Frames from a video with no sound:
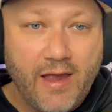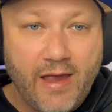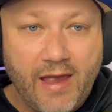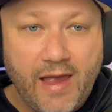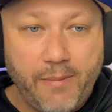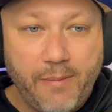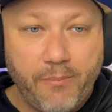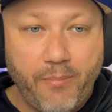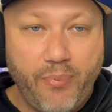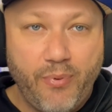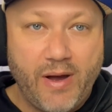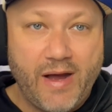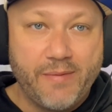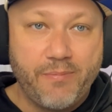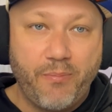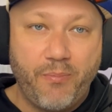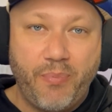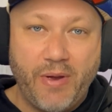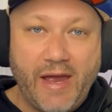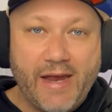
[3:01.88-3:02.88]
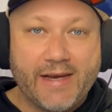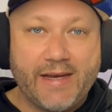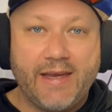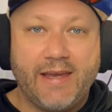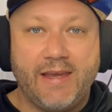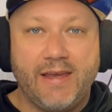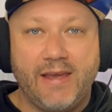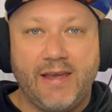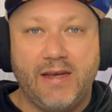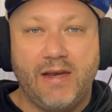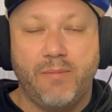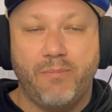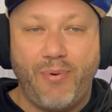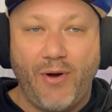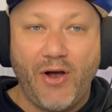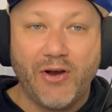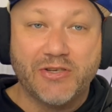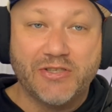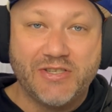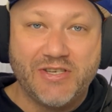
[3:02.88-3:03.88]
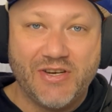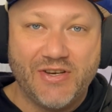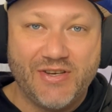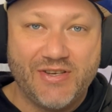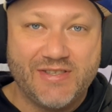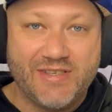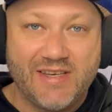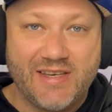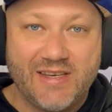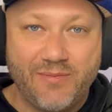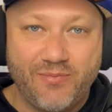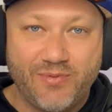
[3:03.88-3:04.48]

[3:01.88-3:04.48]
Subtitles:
but back in a Bok jersey,